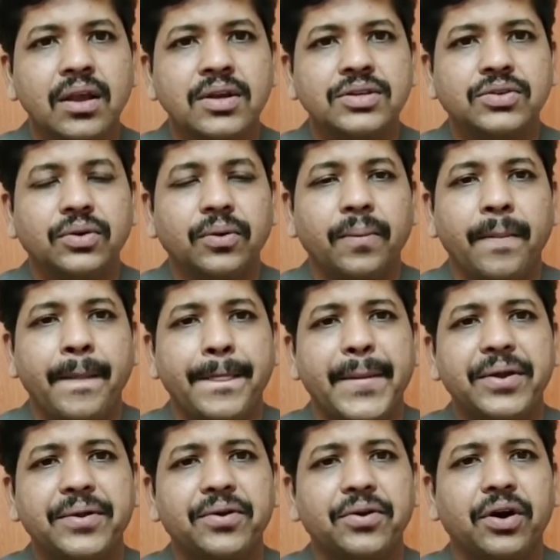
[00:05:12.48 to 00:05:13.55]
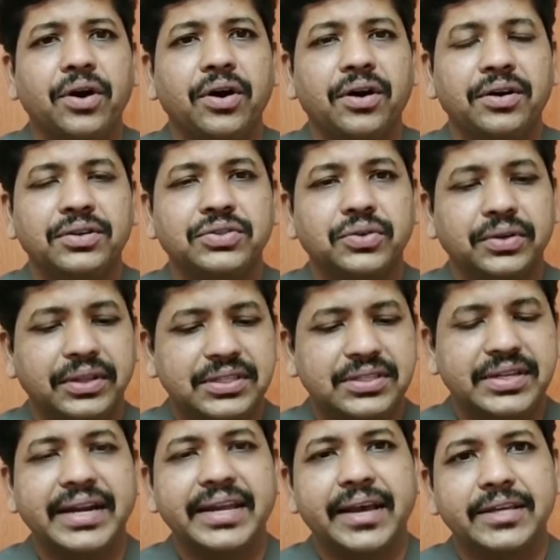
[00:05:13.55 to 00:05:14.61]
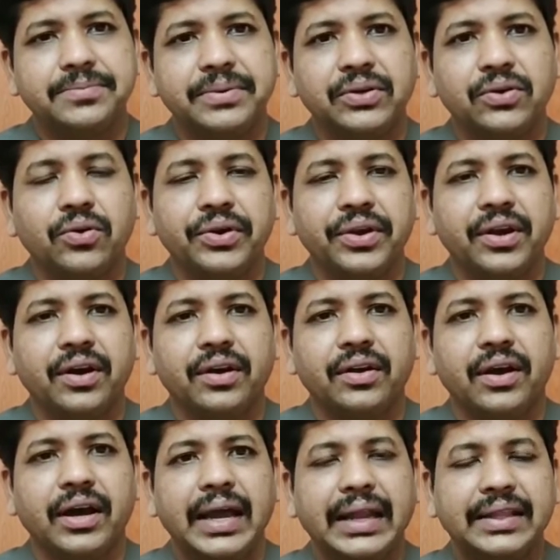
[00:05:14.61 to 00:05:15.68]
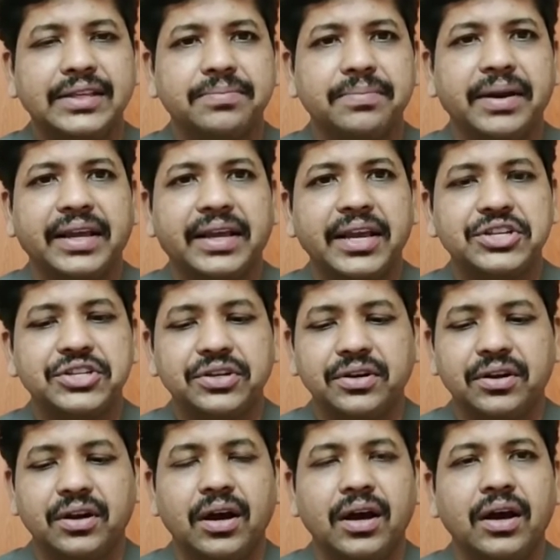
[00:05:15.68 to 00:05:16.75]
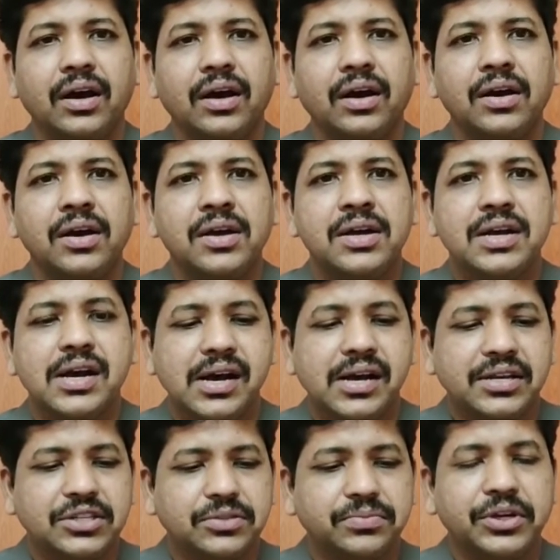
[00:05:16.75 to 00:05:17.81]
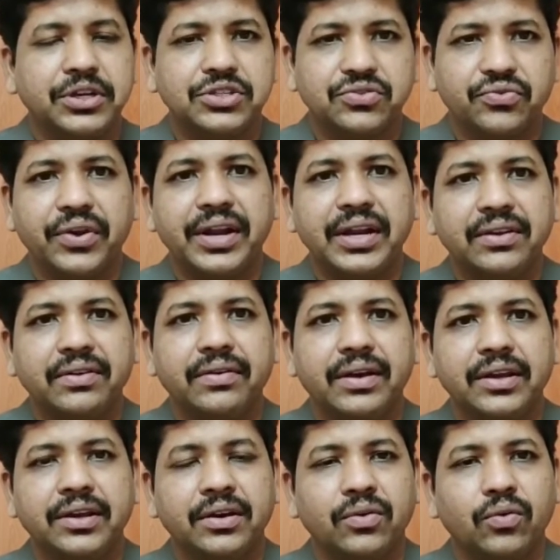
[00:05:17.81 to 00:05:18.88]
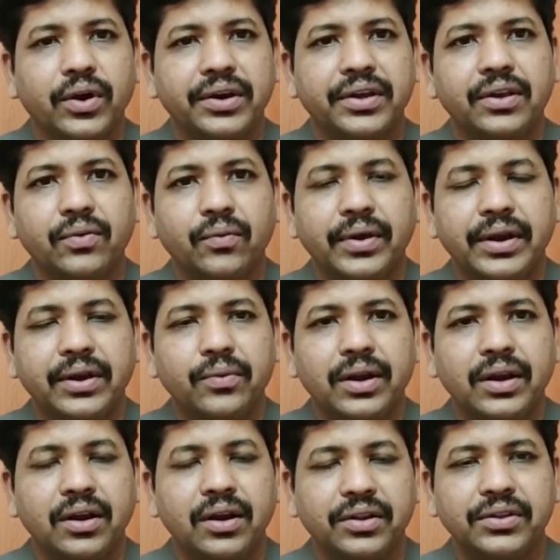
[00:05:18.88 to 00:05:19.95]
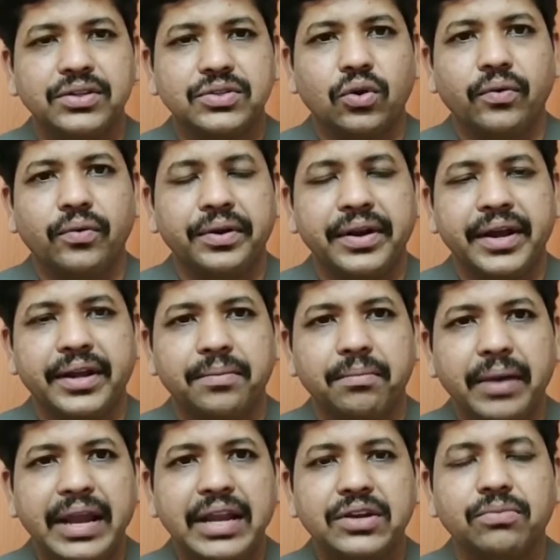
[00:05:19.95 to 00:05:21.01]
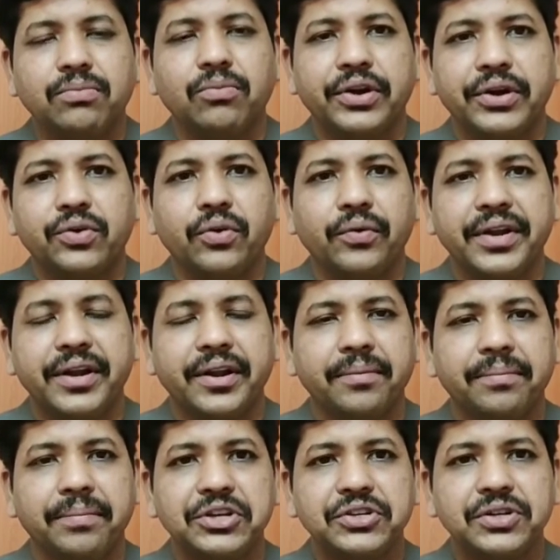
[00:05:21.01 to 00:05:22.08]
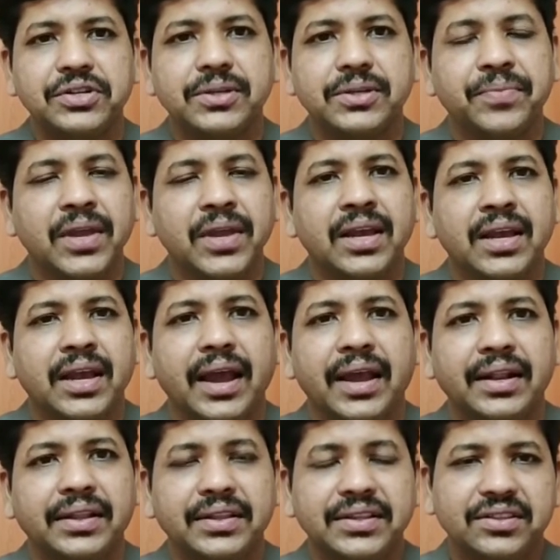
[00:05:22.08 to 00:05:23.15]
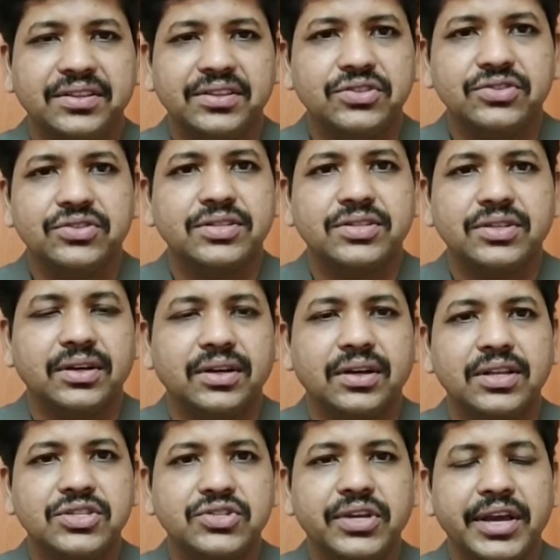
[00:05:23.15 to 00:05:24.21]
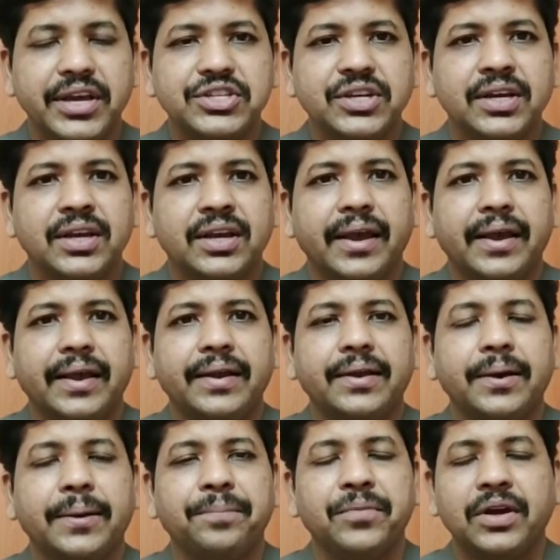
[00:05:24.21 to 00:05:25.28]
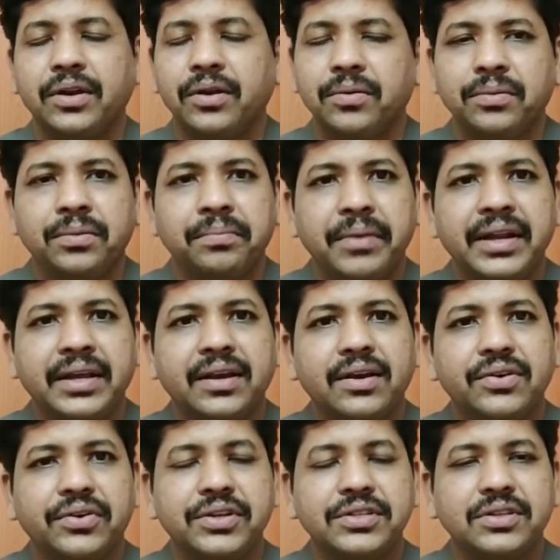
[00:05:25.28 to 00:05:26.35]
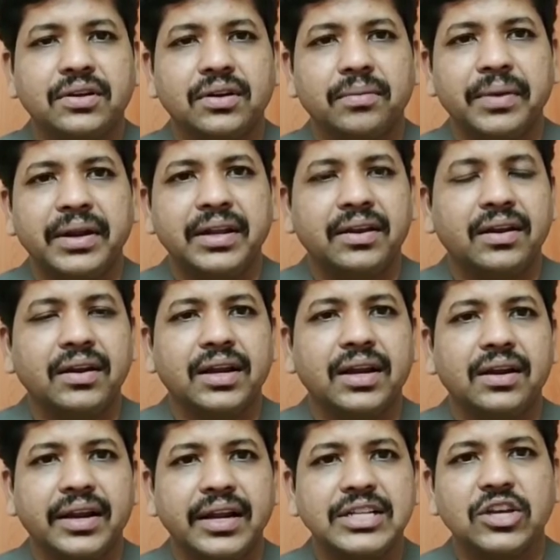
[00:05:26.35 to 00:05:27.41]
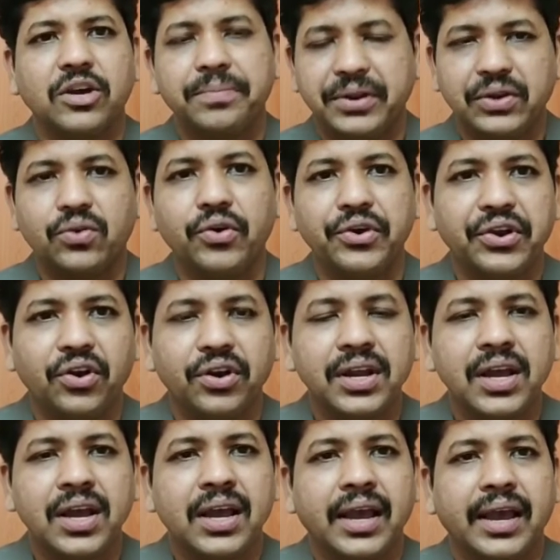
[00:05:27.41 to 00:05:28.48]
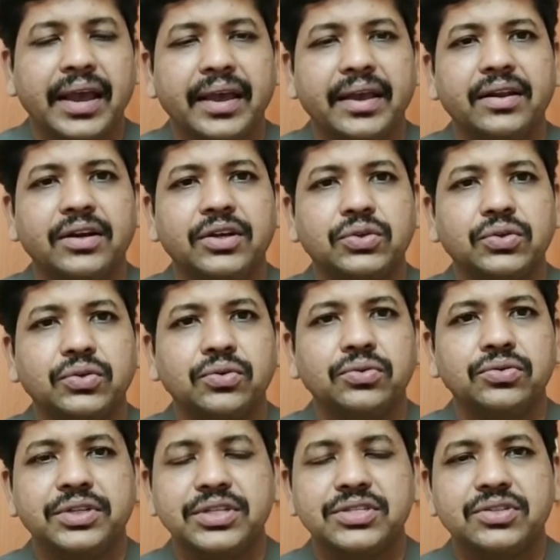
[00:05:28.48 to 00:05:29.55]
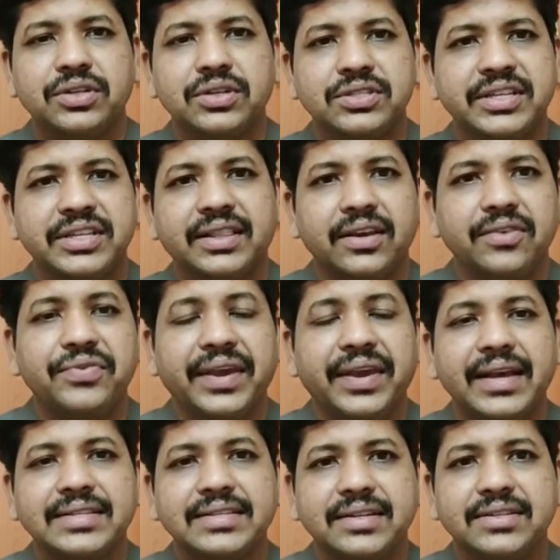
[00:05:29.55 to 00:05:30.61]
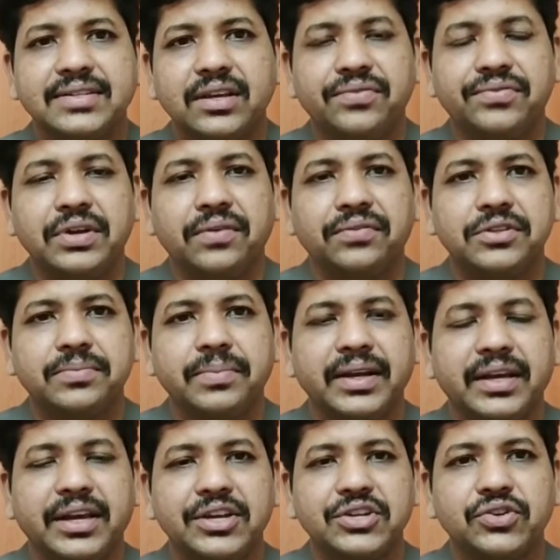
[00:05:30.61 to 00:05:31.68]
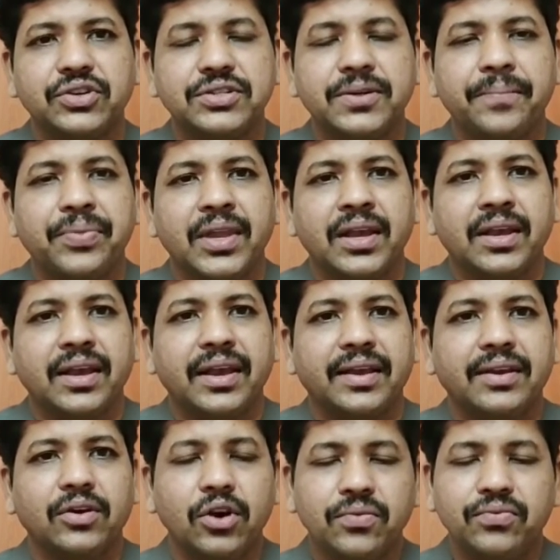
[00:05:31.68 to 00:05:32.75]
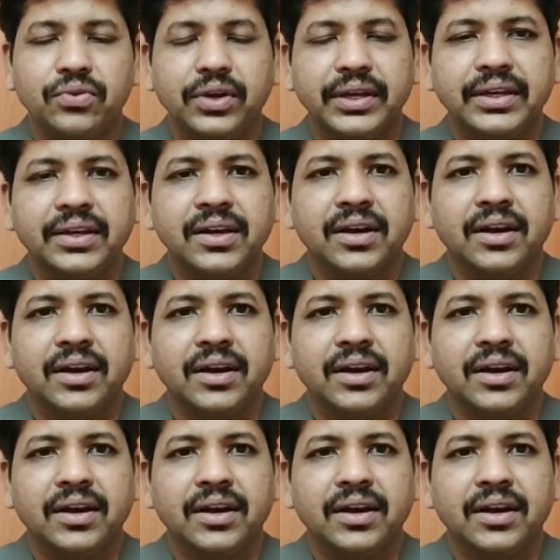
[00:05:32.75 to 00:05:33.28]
So so this study has been going on, and this medication is really working very well on this COVID-19, mild to moderate COVID-19 patients, and this is just early stage, and in many countries and many clinical trials have been going on, and to just check the efficacy and safety of these medications, and hopefully